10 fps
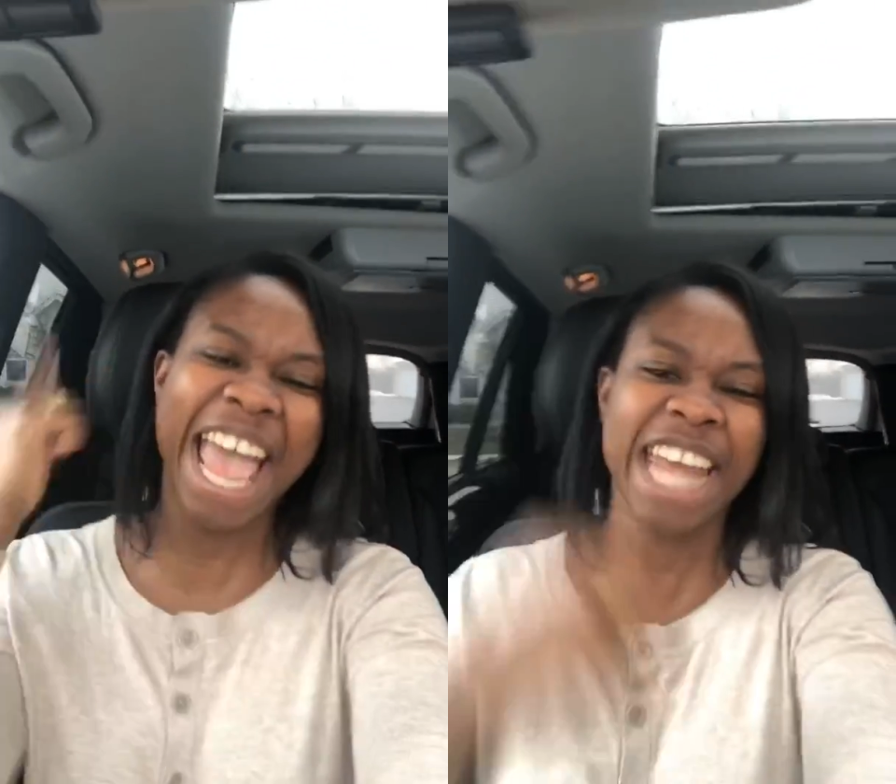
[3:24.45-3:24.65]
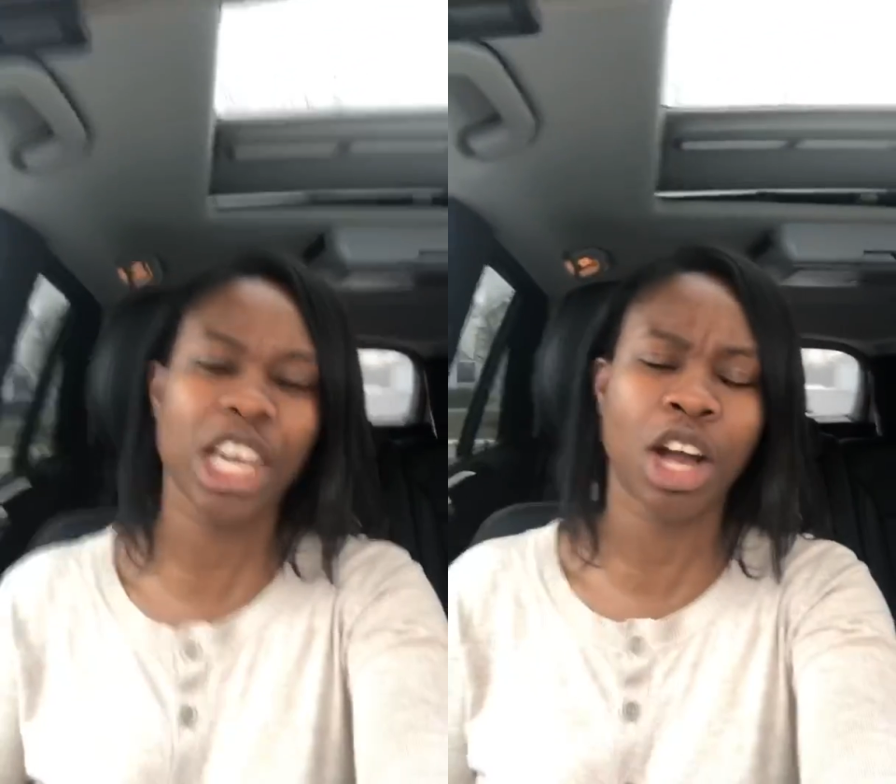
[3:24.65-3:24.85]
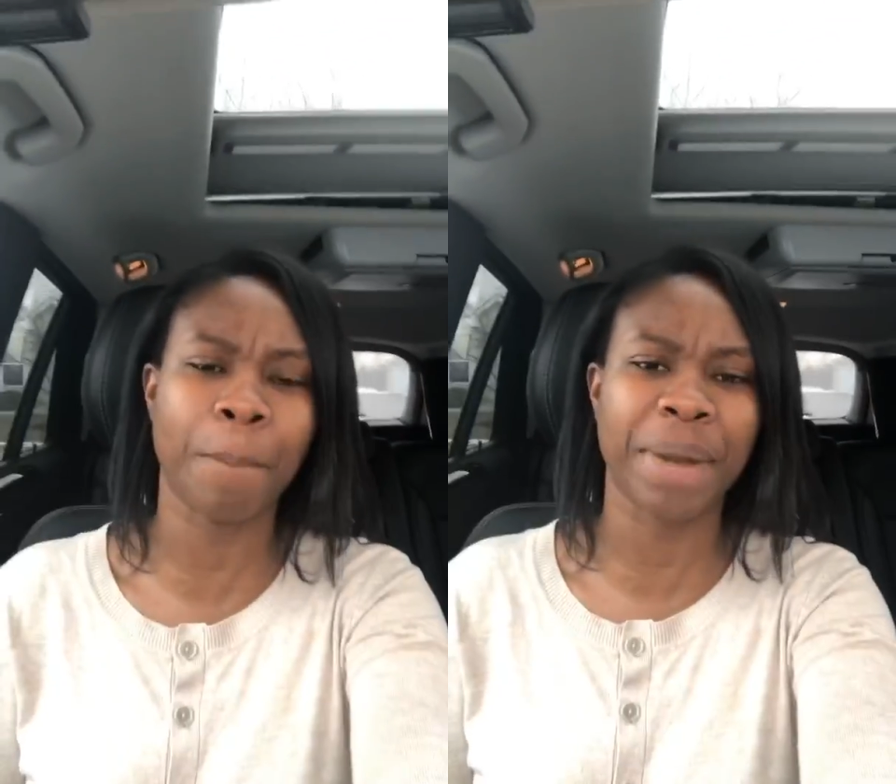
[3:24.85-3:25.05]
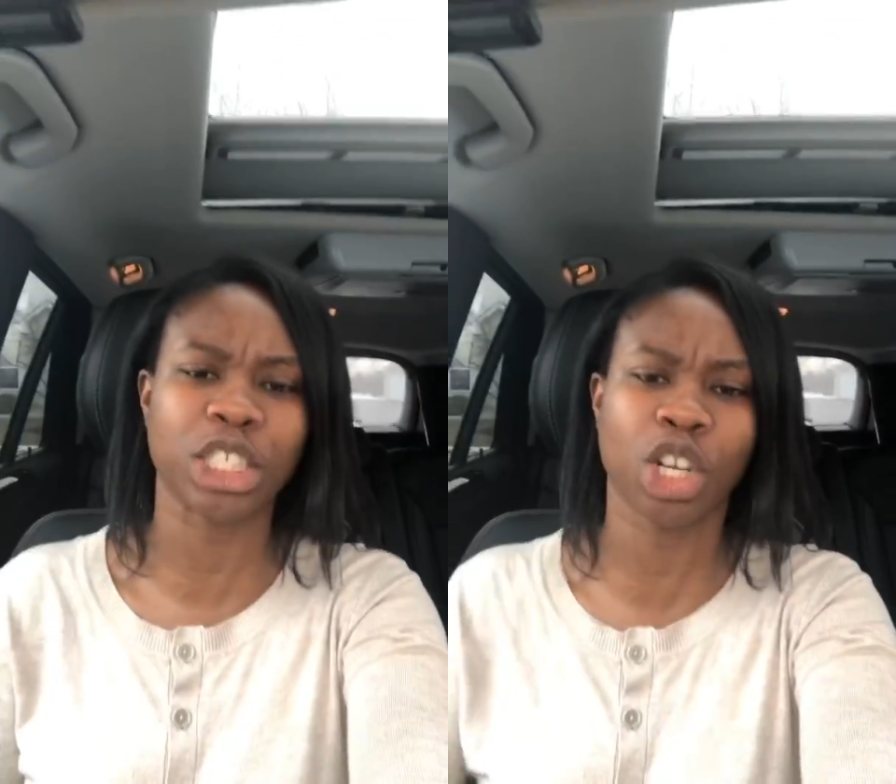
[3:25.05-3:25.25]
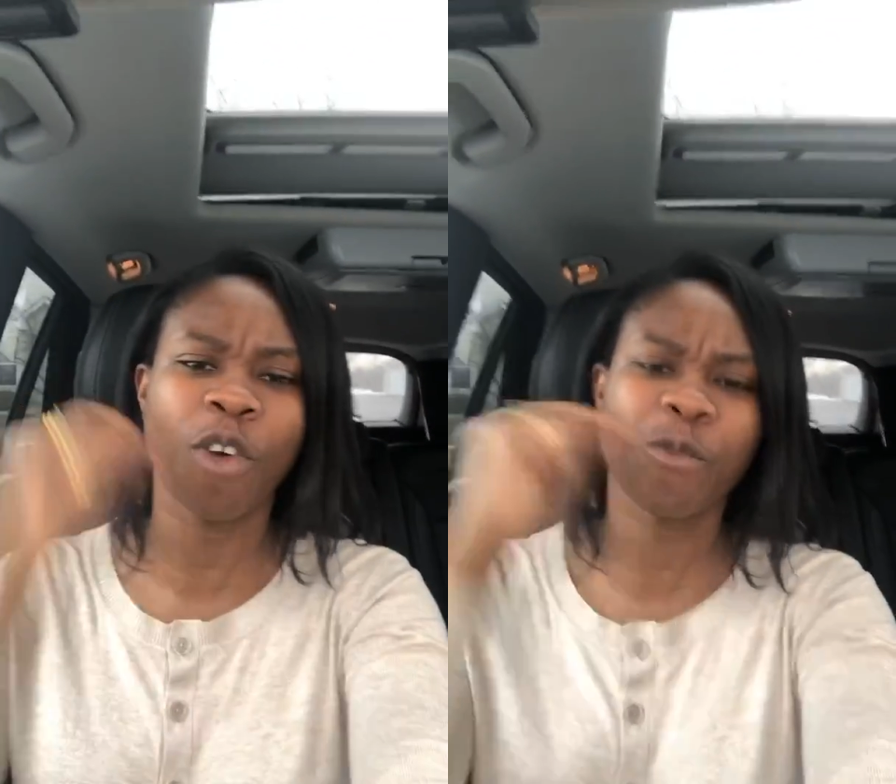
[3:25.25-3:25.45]
any
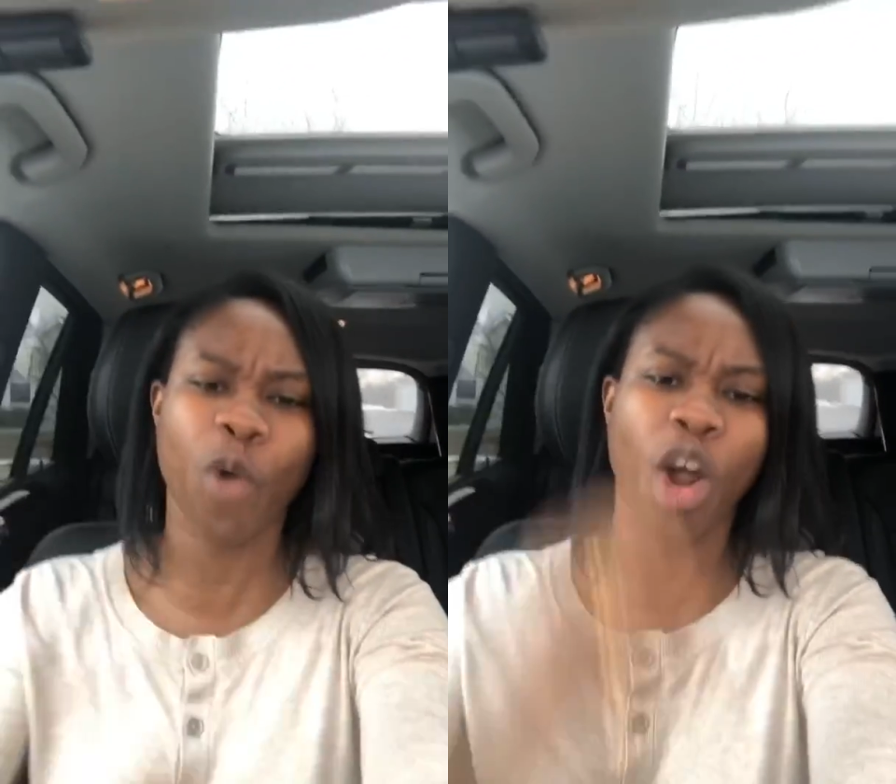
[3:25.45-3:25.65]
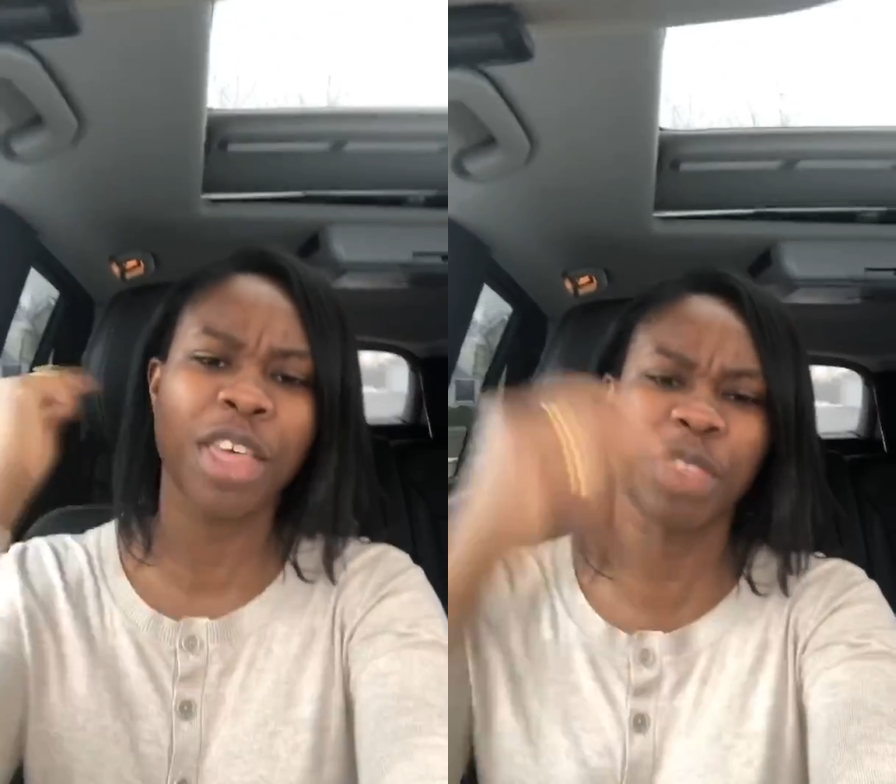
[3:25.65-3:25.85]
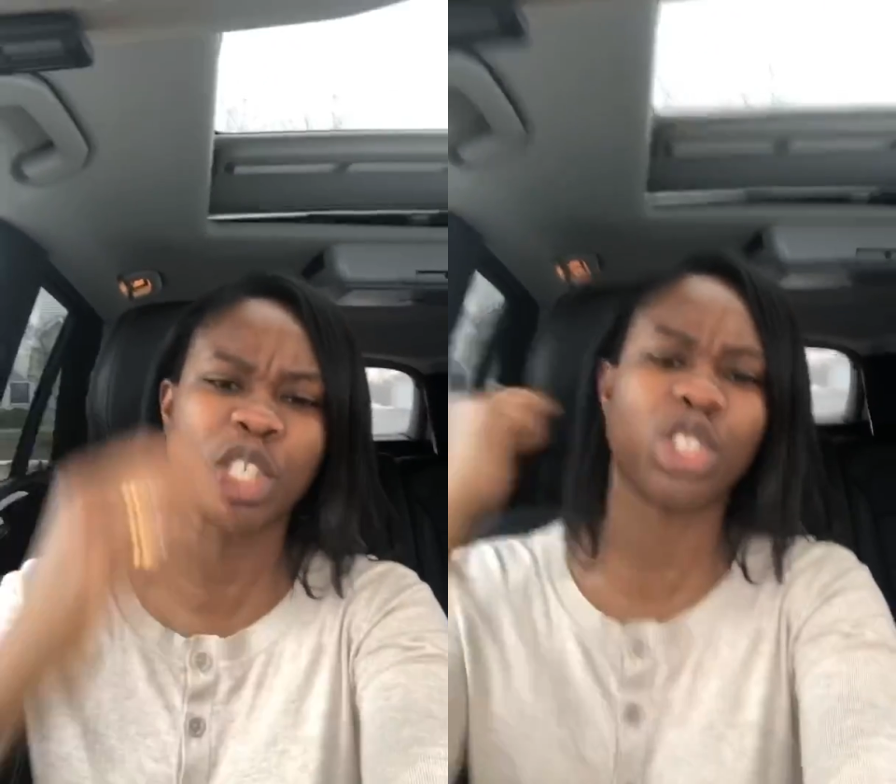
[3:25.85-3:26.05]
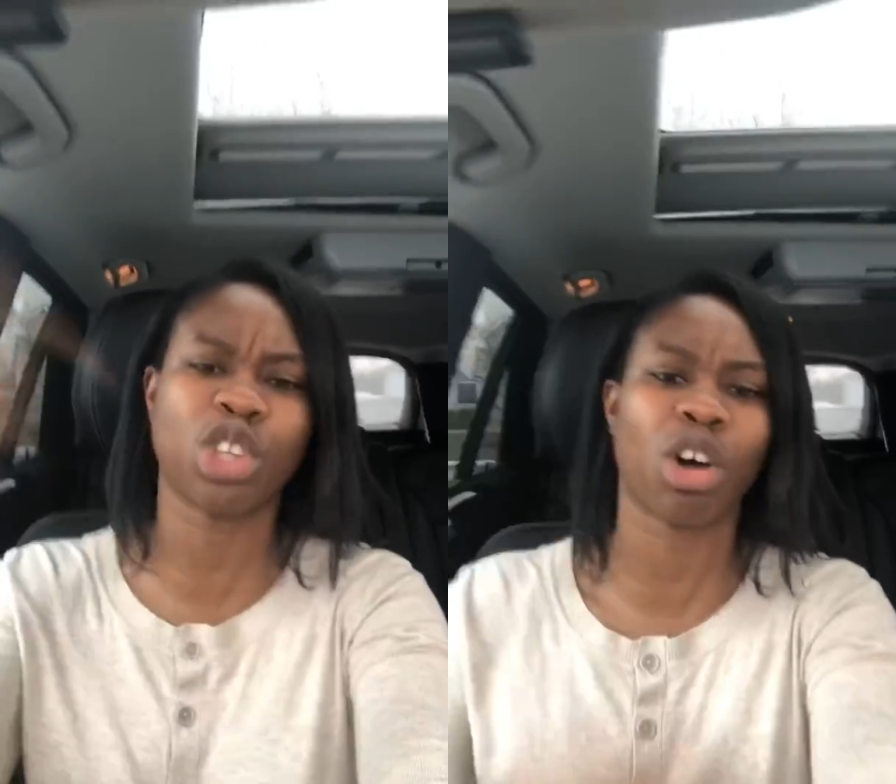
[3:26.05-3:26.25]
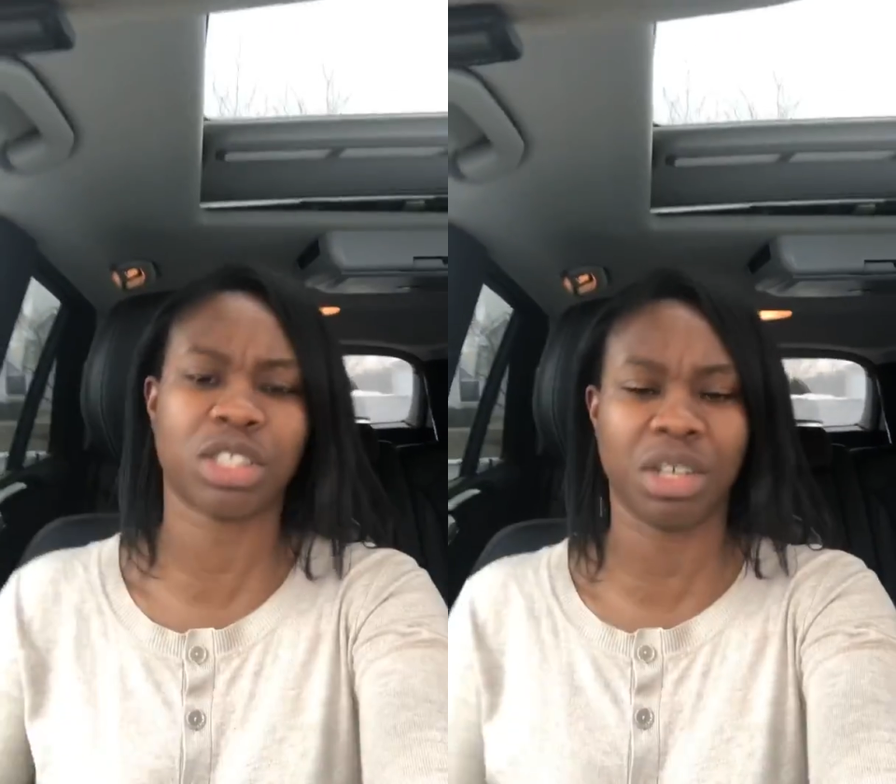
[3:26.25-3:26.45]
compassion for this
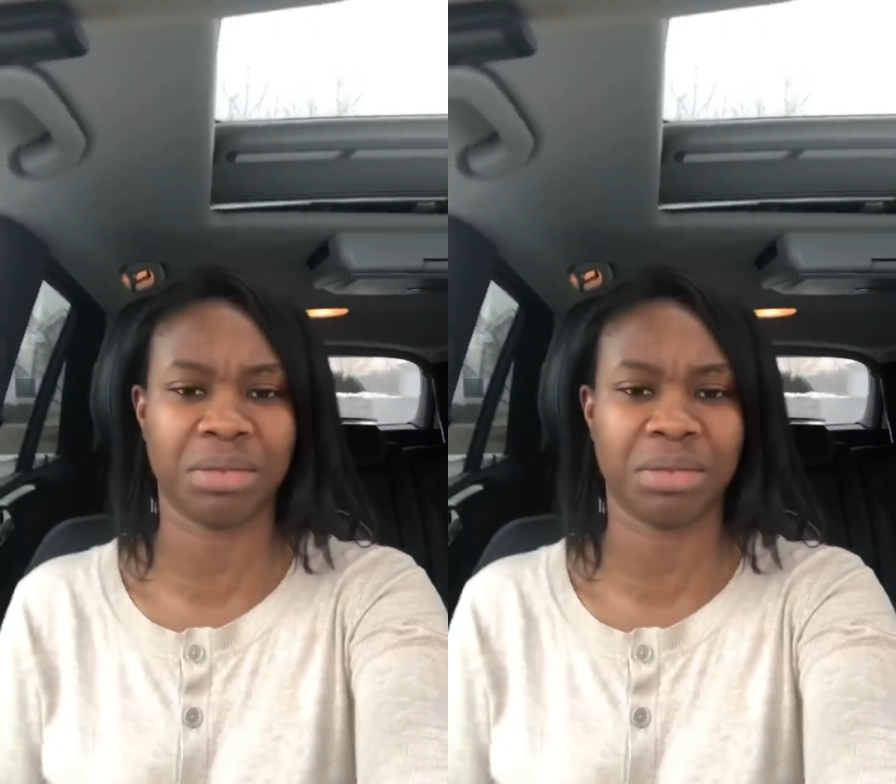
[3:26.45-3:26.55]
doctor.